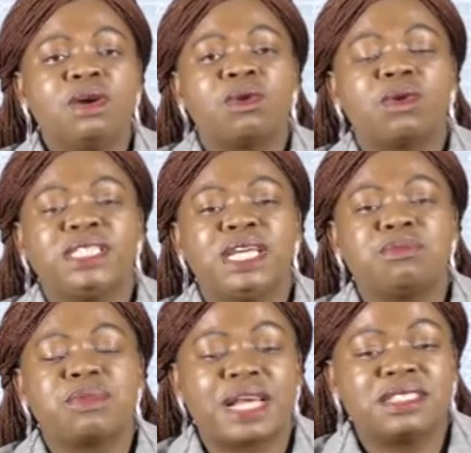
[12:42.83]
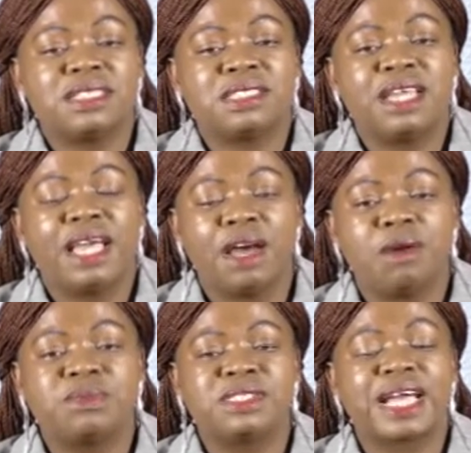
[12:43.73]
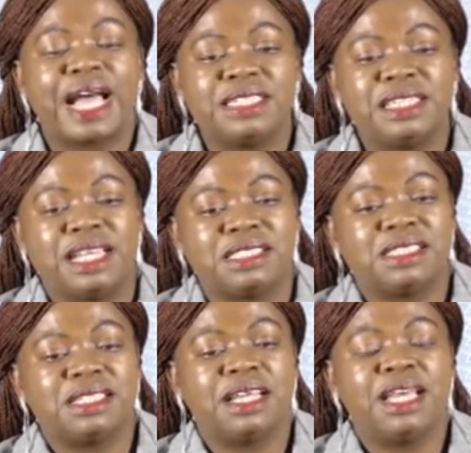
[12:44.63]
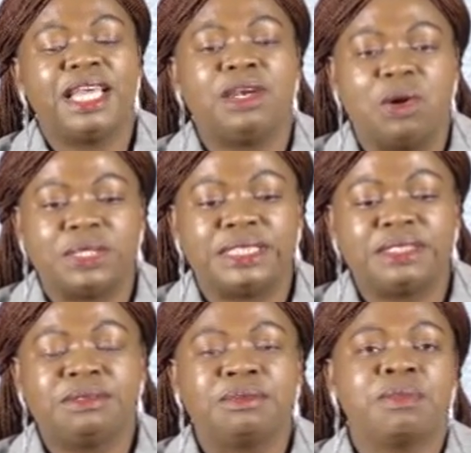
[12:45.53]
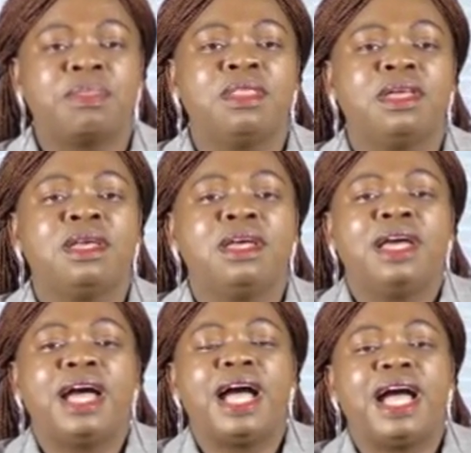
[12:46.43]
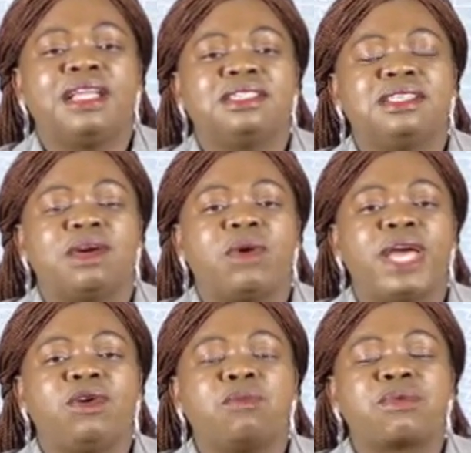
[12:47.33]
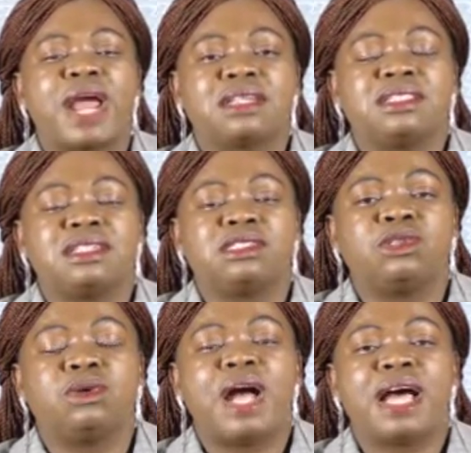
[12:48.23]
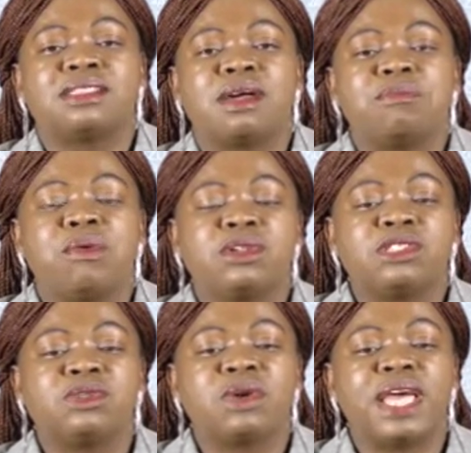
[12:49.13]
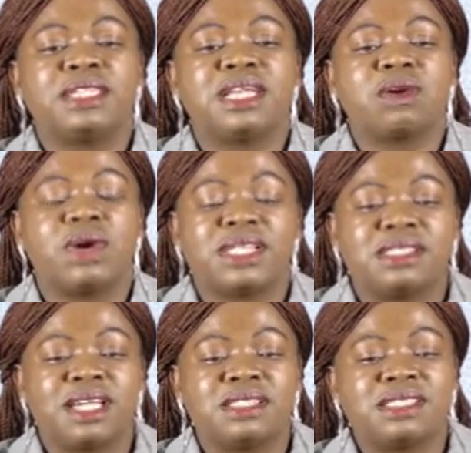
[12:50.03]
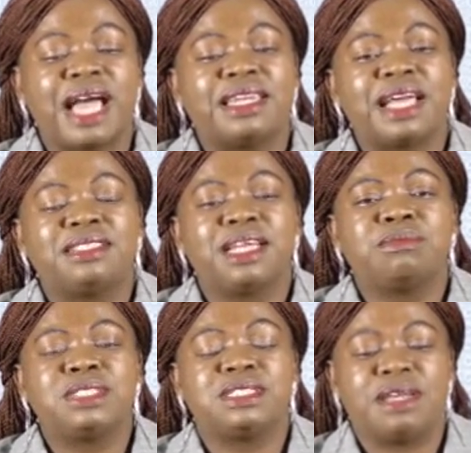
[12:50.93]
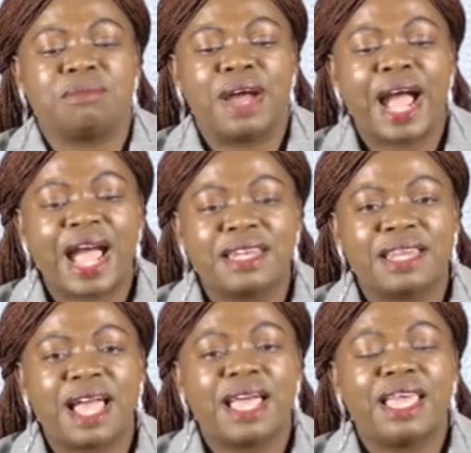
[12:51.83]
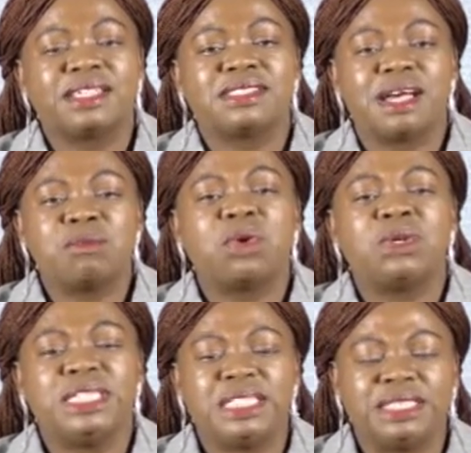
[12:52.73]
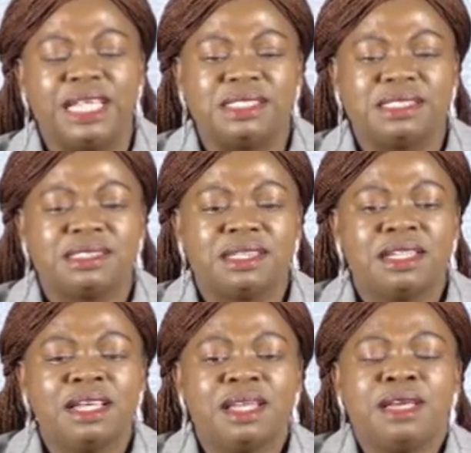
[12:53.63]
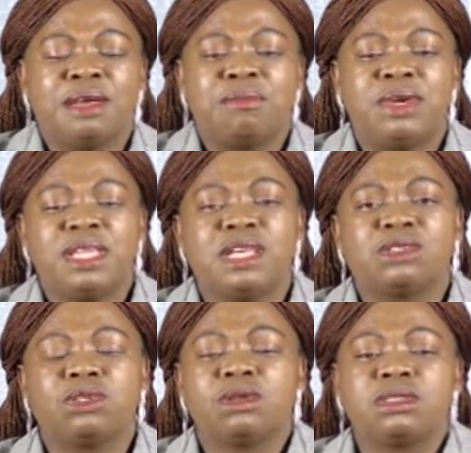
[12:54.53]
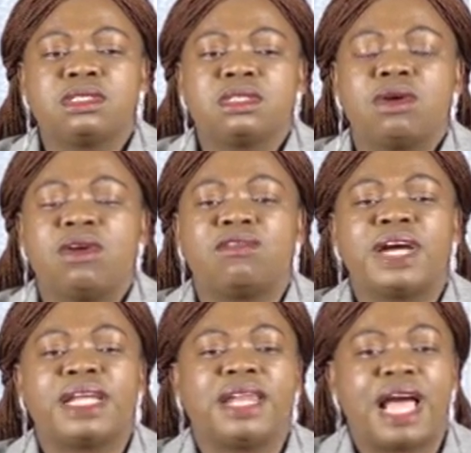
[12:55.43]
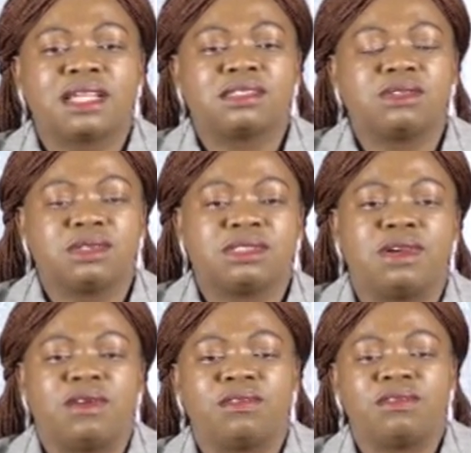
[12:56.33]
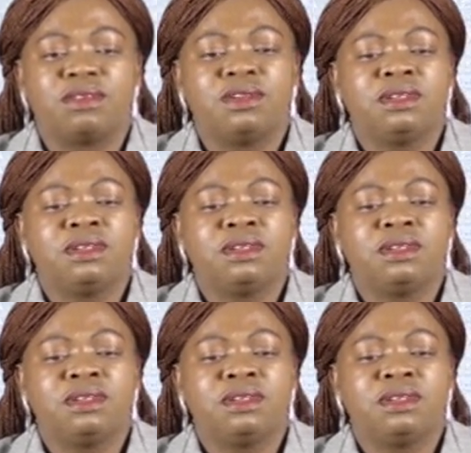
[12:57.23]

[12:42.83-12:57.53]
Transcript: Question practice helps candidates a lot. And the way you practice, you are supposed to get the questions and attempt them under exam conditions. Meaning, don't over-relax yourself.